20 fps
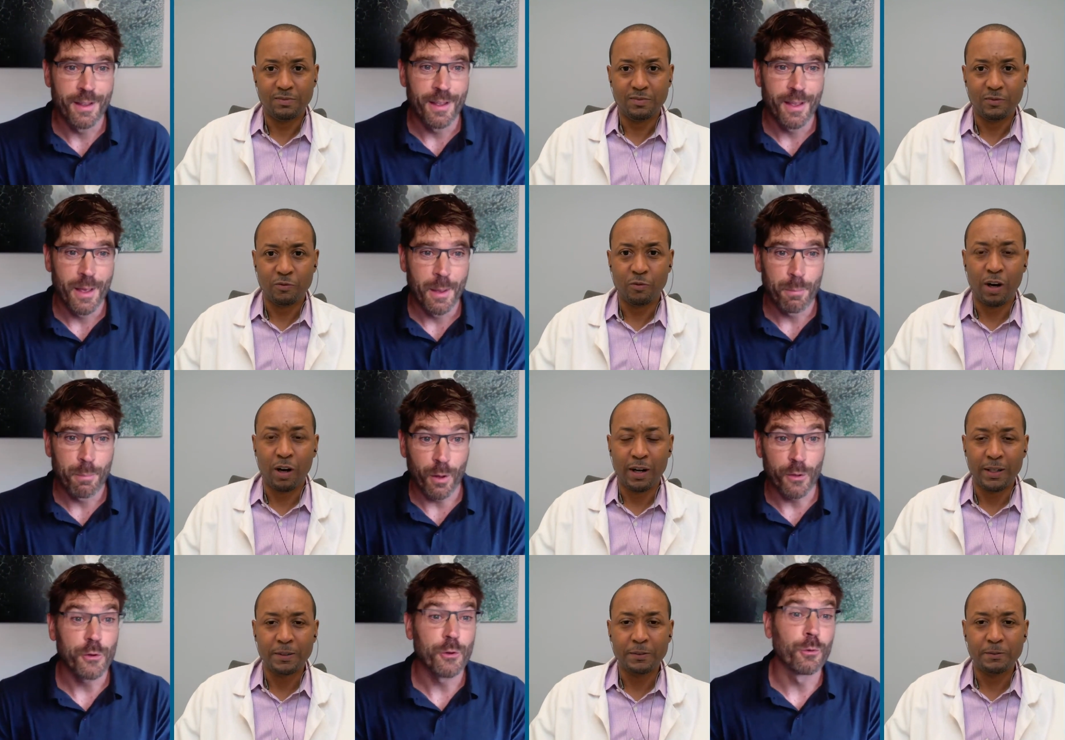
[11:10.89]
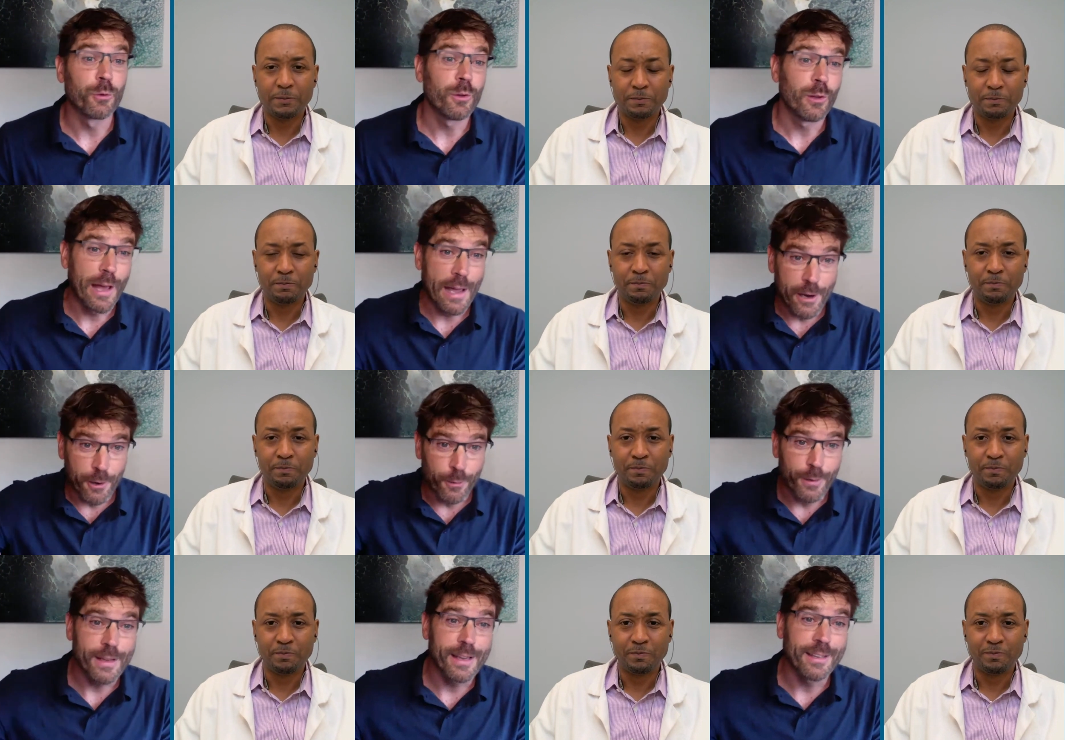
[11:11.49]
Speaker 1: Right. But you're
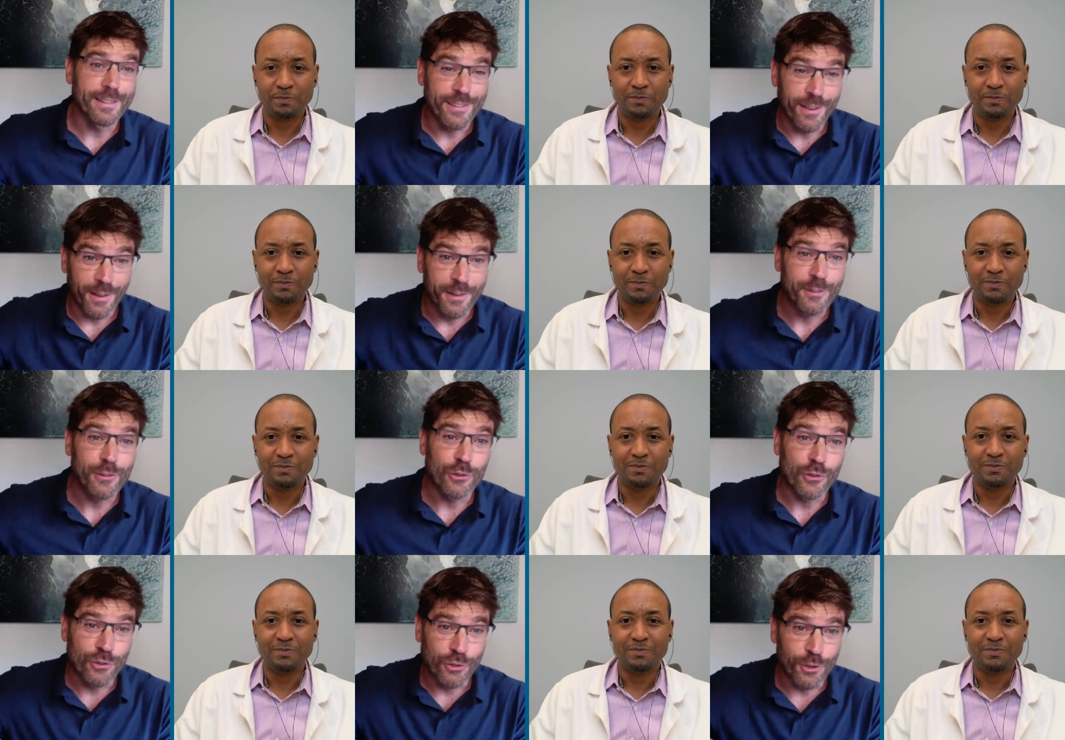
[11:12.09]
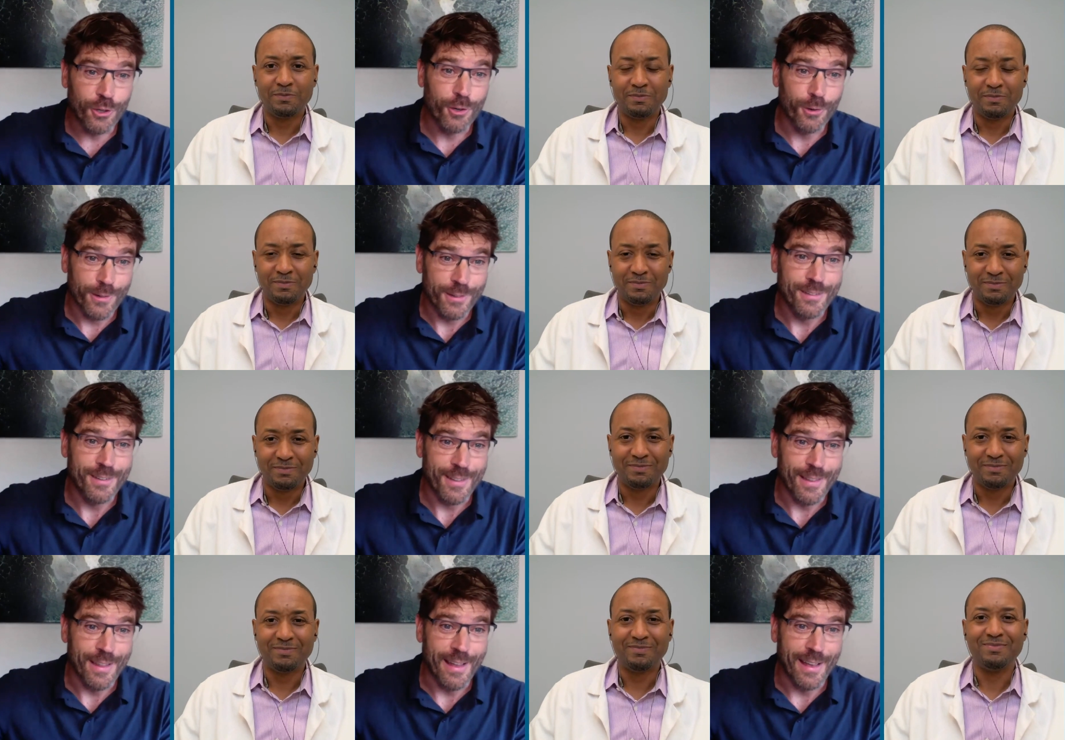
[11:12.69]
layering in tons of sugar
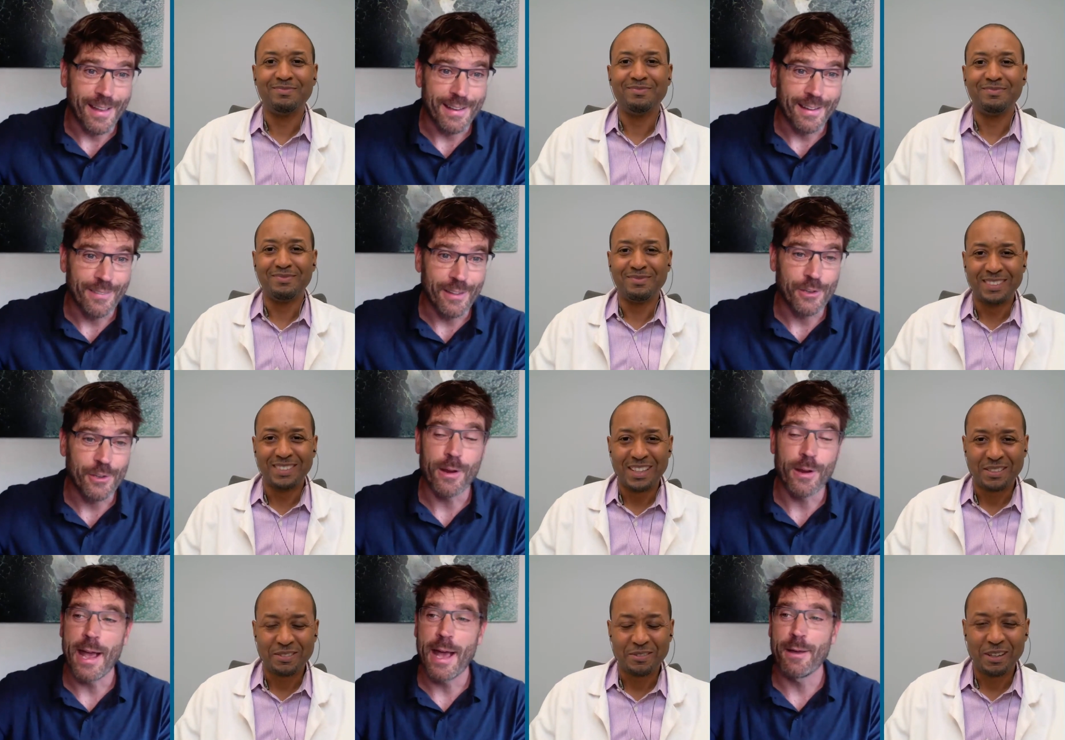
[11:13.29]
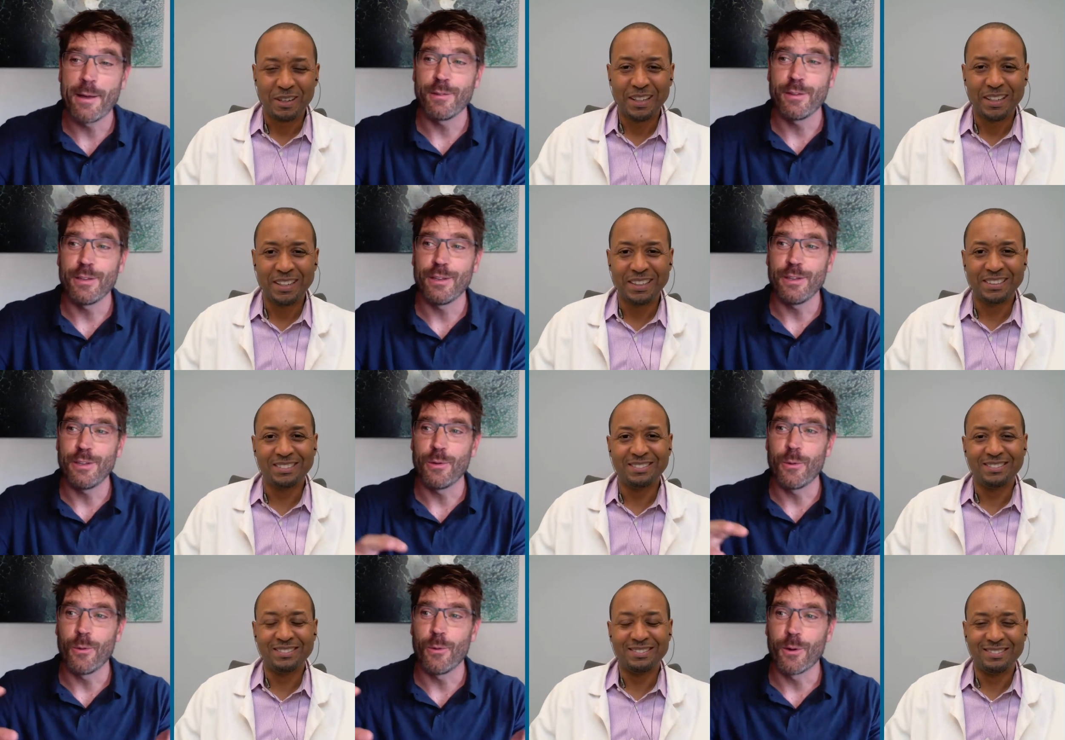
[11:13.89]
into that, and then you're having
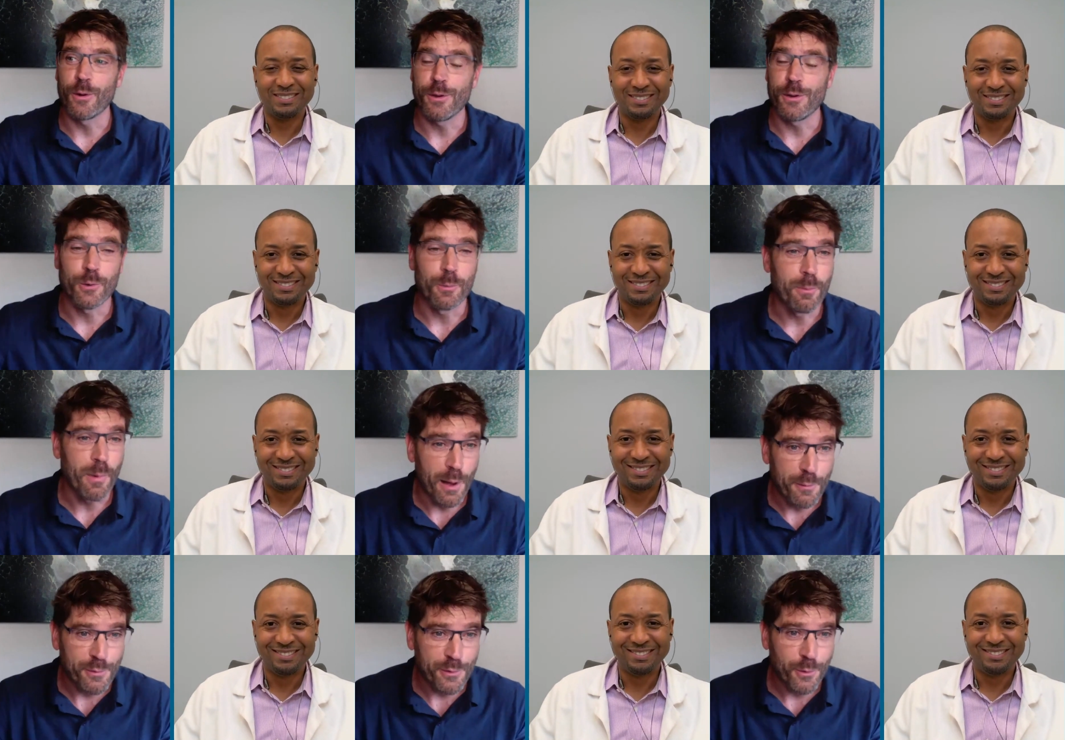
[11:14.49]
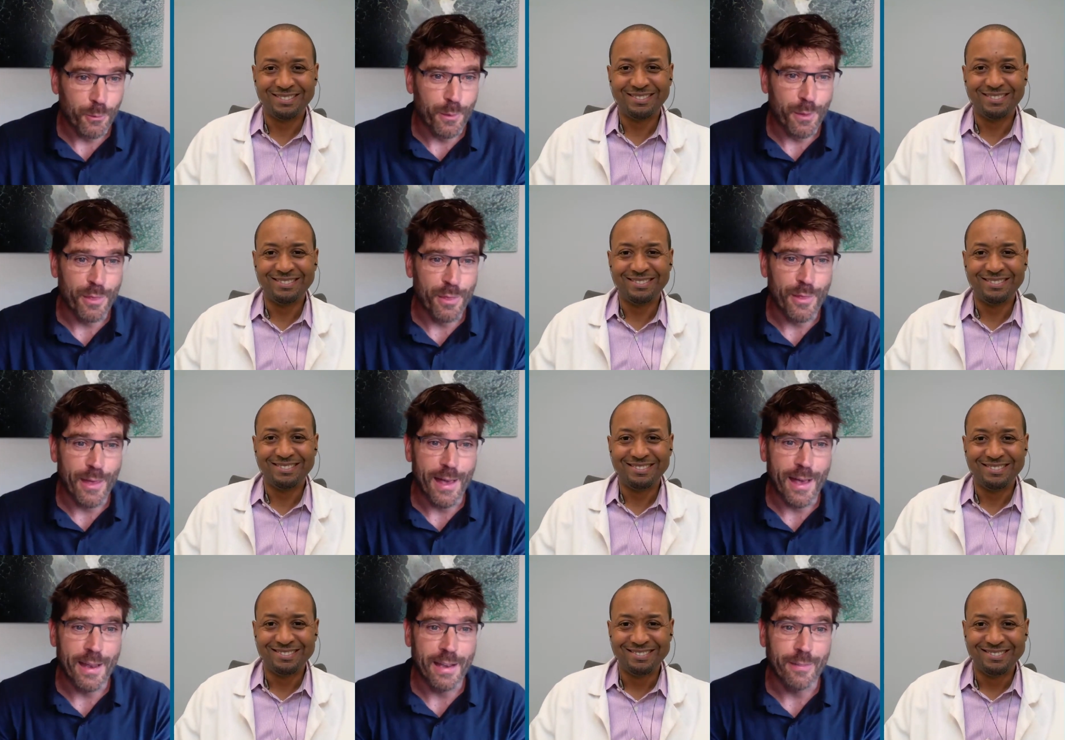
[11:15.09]
right. your your muffin with
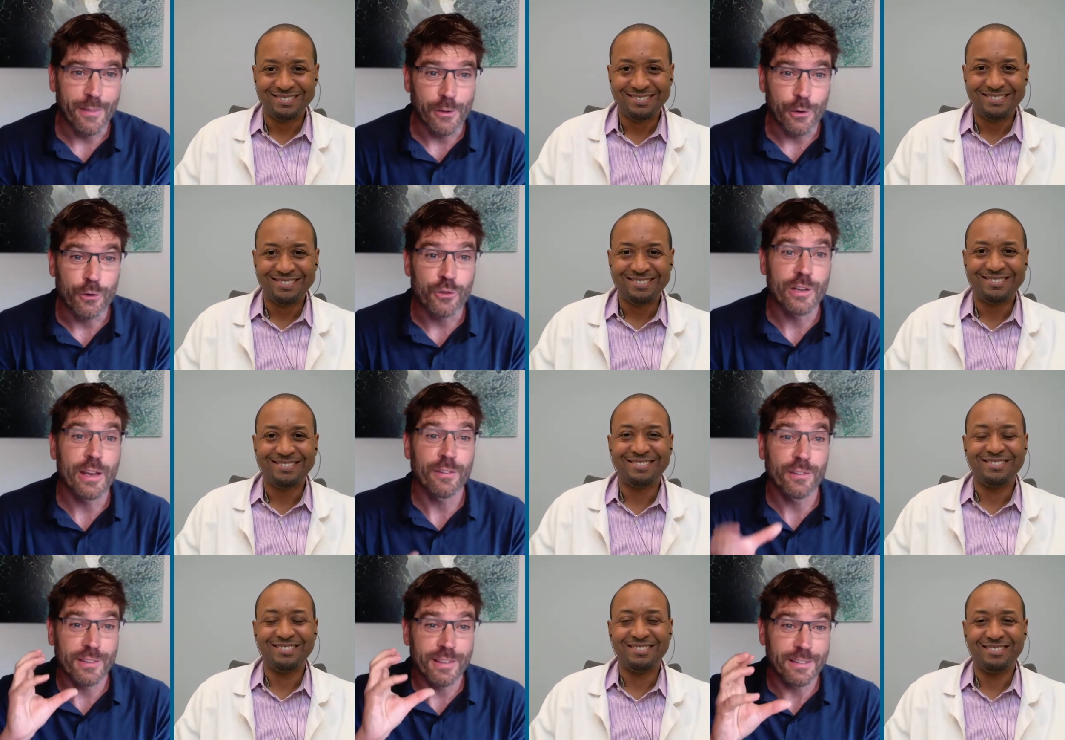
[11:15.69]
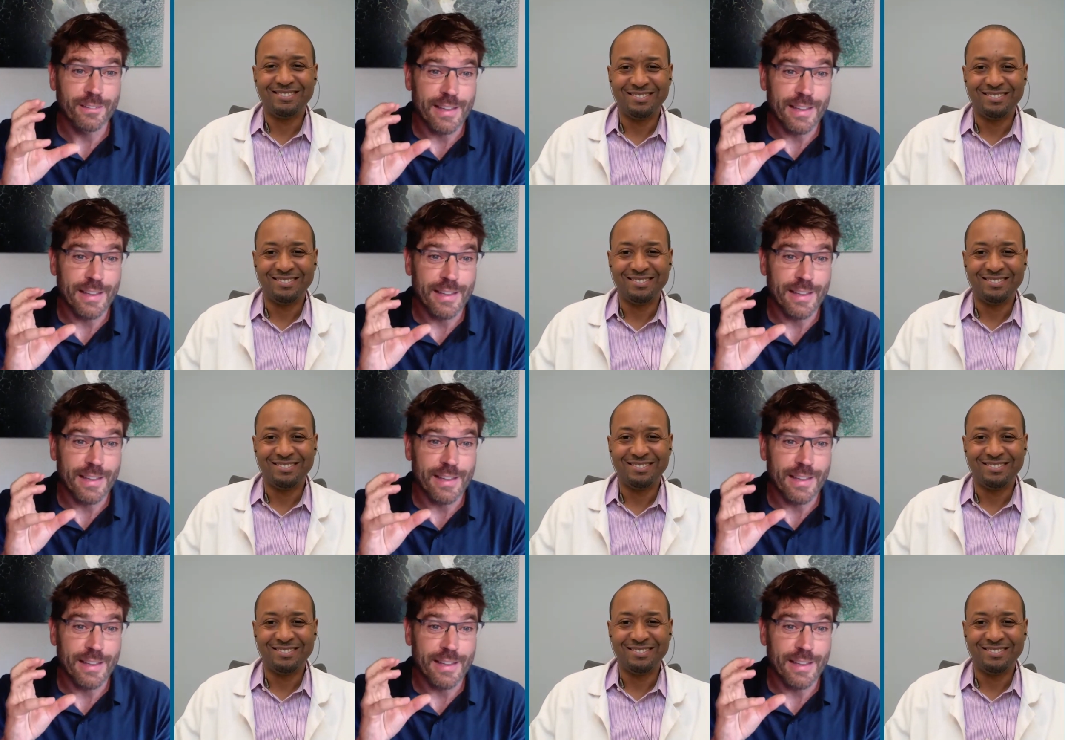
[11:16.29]
that, and then you're chasing it